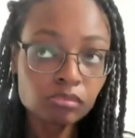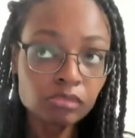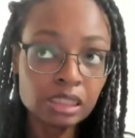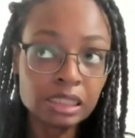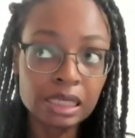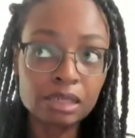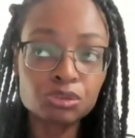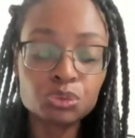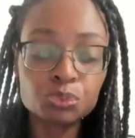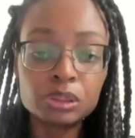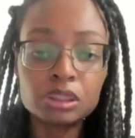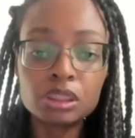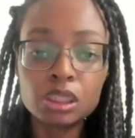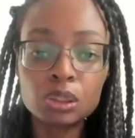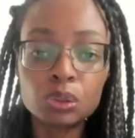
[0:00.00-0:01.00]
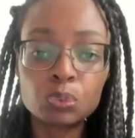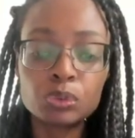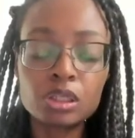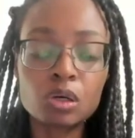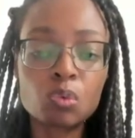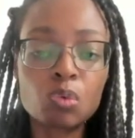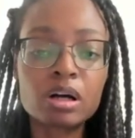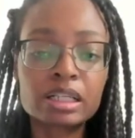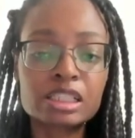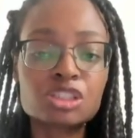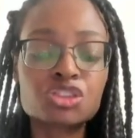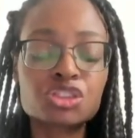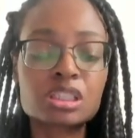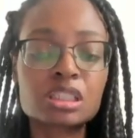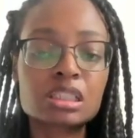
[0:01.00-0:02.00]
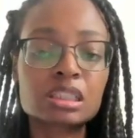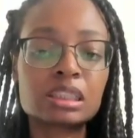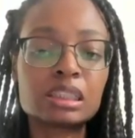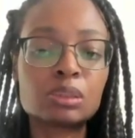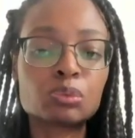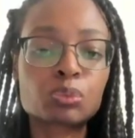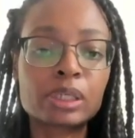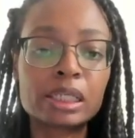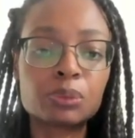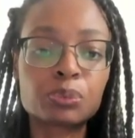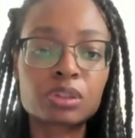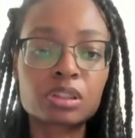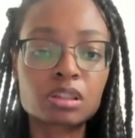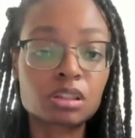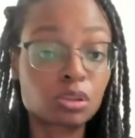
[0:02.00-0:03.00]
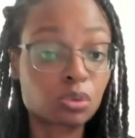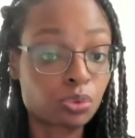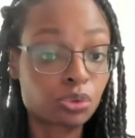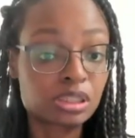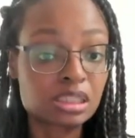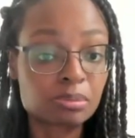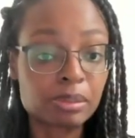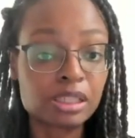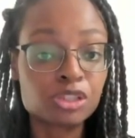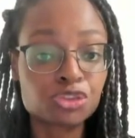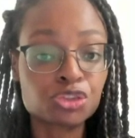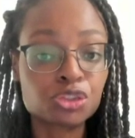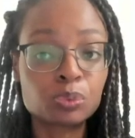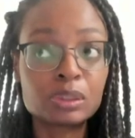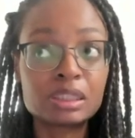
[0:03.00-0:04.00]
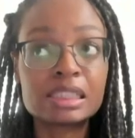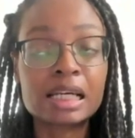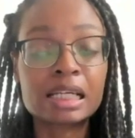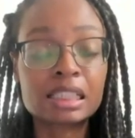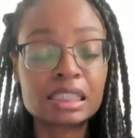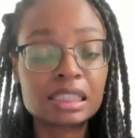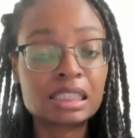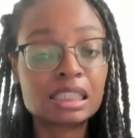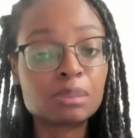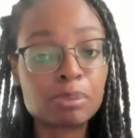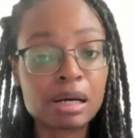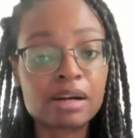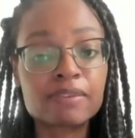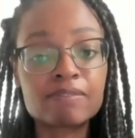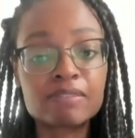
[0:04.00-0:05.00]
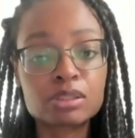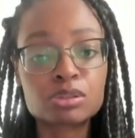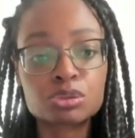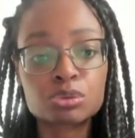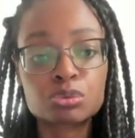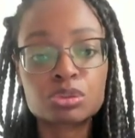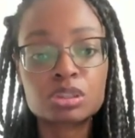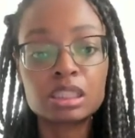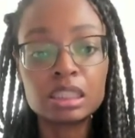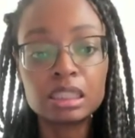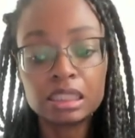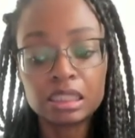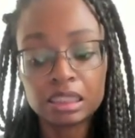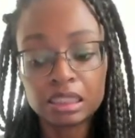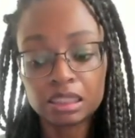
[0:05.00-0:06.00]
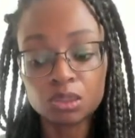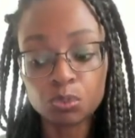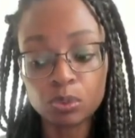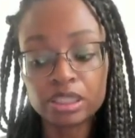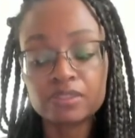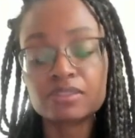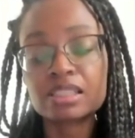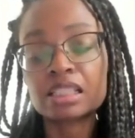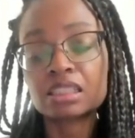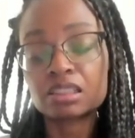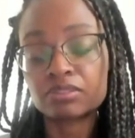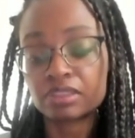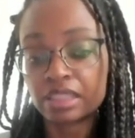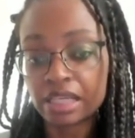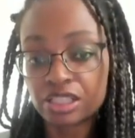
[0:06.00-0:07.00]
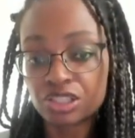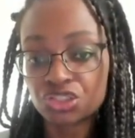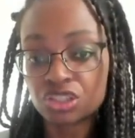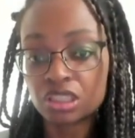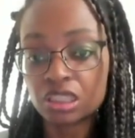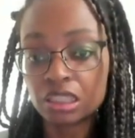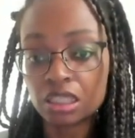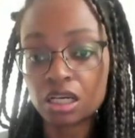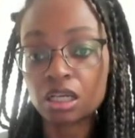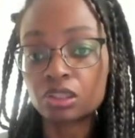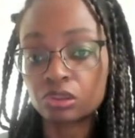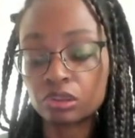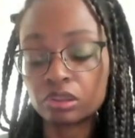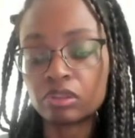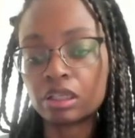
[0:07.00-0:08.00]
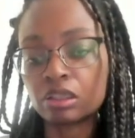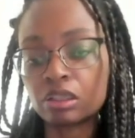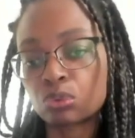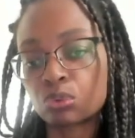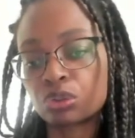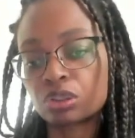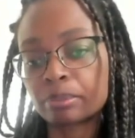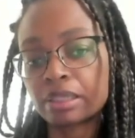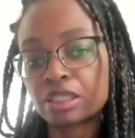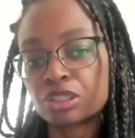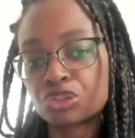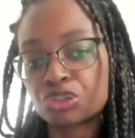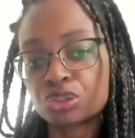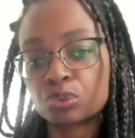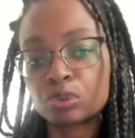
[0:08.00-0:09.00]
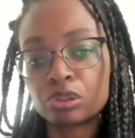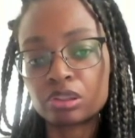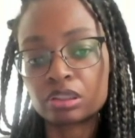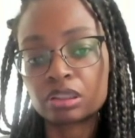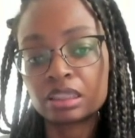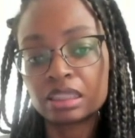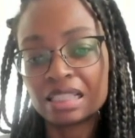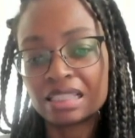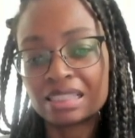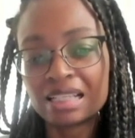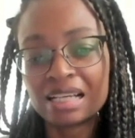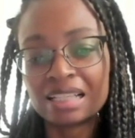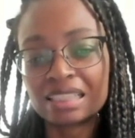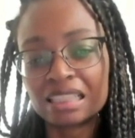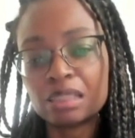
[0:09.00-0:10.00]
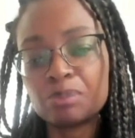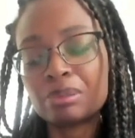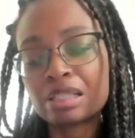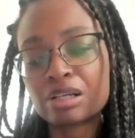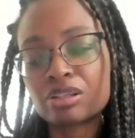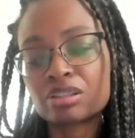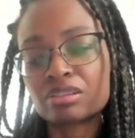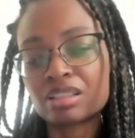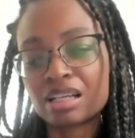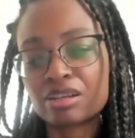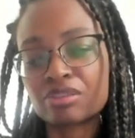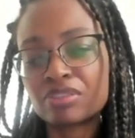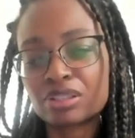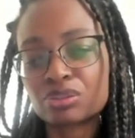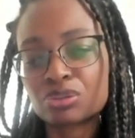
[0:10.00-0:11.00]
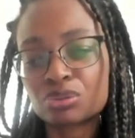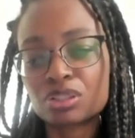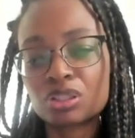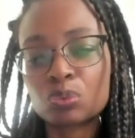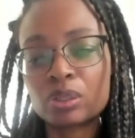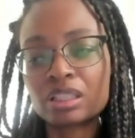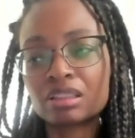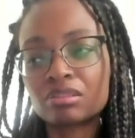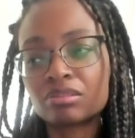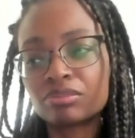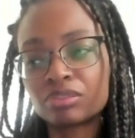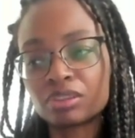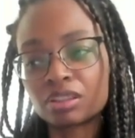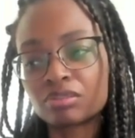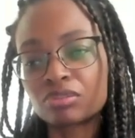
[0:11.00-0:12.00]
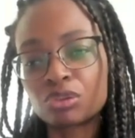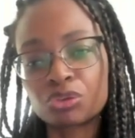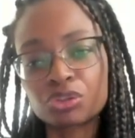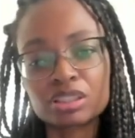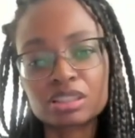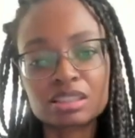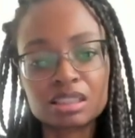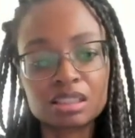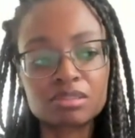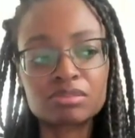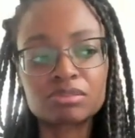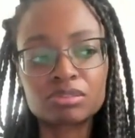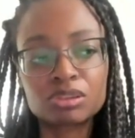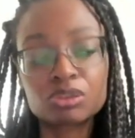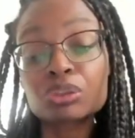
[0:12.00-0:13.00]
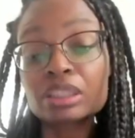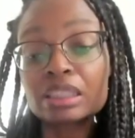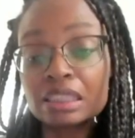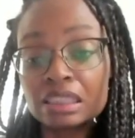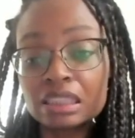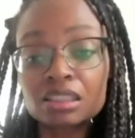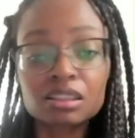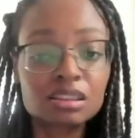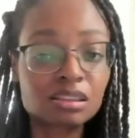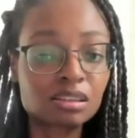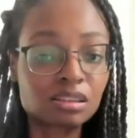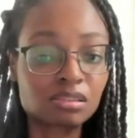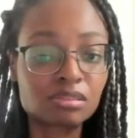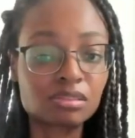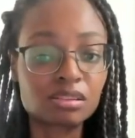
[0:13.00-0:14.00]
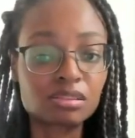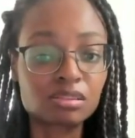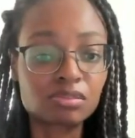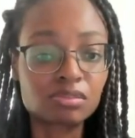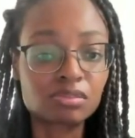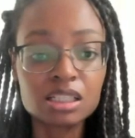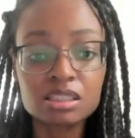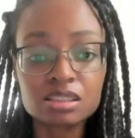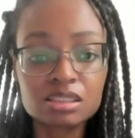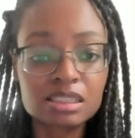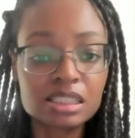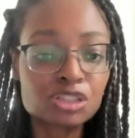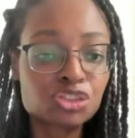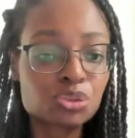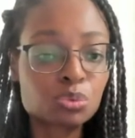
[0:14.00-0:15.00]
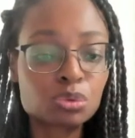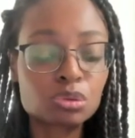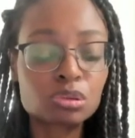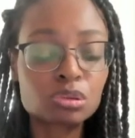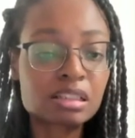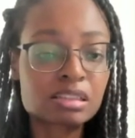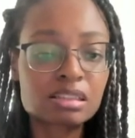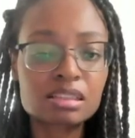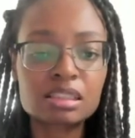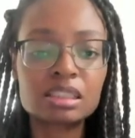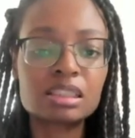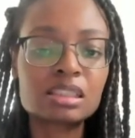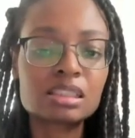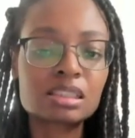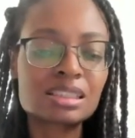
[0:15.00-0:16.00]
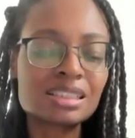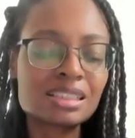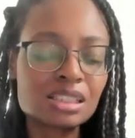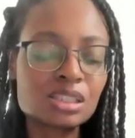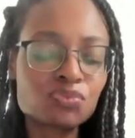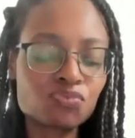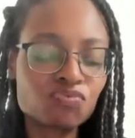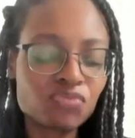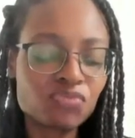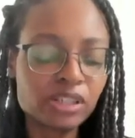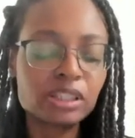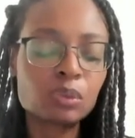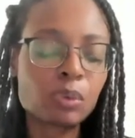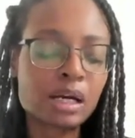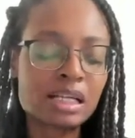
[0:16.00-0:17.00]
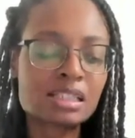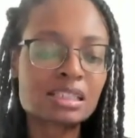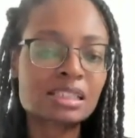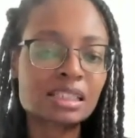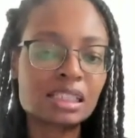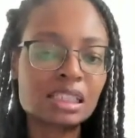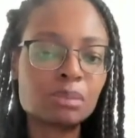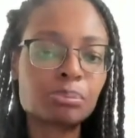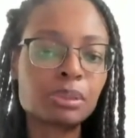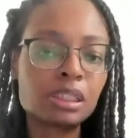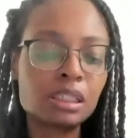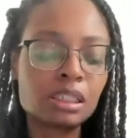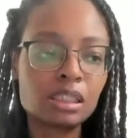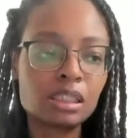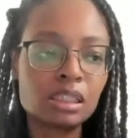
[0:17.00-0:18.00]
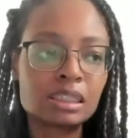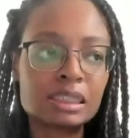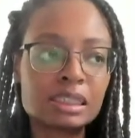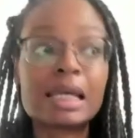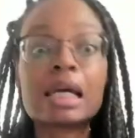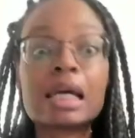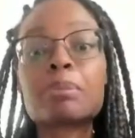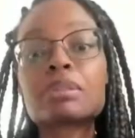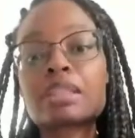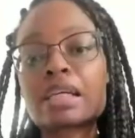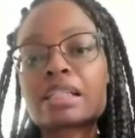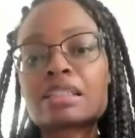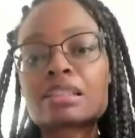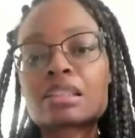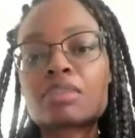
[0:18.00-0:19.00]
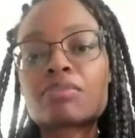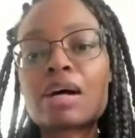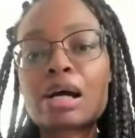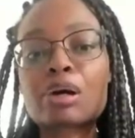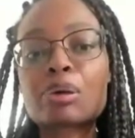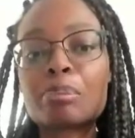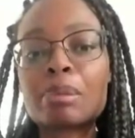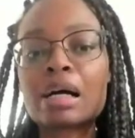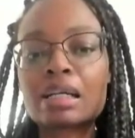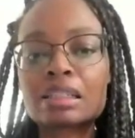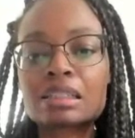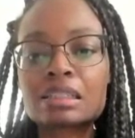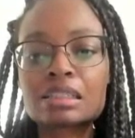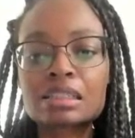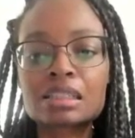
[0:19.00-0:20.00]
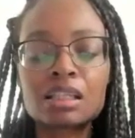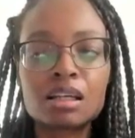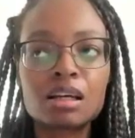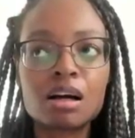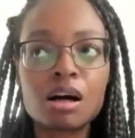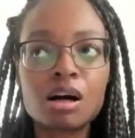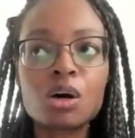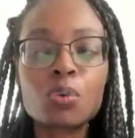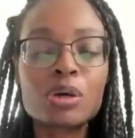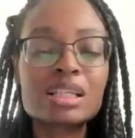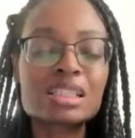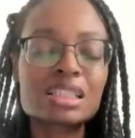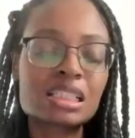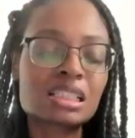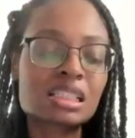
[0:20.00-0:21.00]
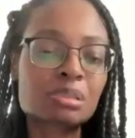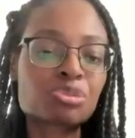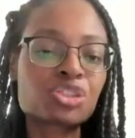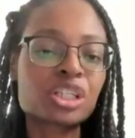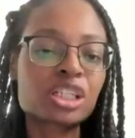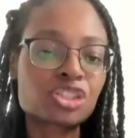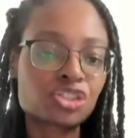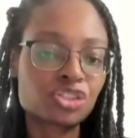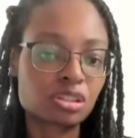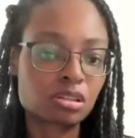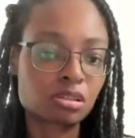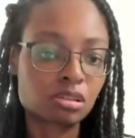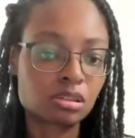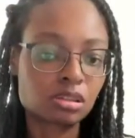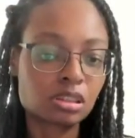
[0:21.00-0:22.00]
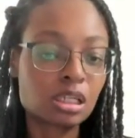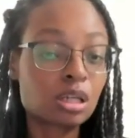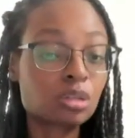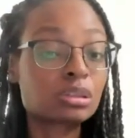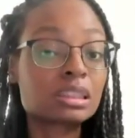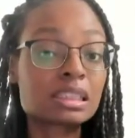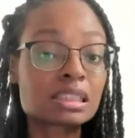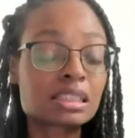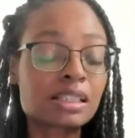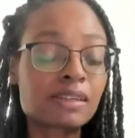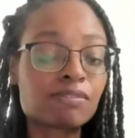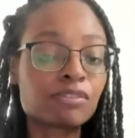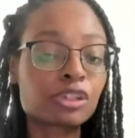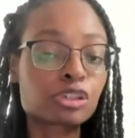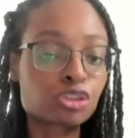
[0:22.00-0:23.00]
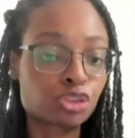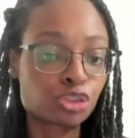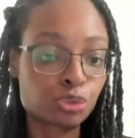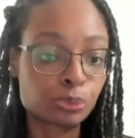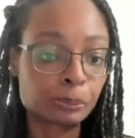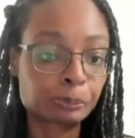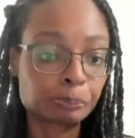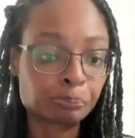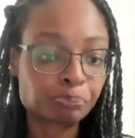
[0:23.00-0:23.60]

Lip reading: And how do we know we are walking justly and right with the Lord is making sure we daily keep our vessels in the way of sanctification and honor of our Lord, making sure we are not keeping our vessels in the way of greed, of lust, sexual lust. It is very wise to keep the appetites of our bodies always in subjection to holiness and virtue.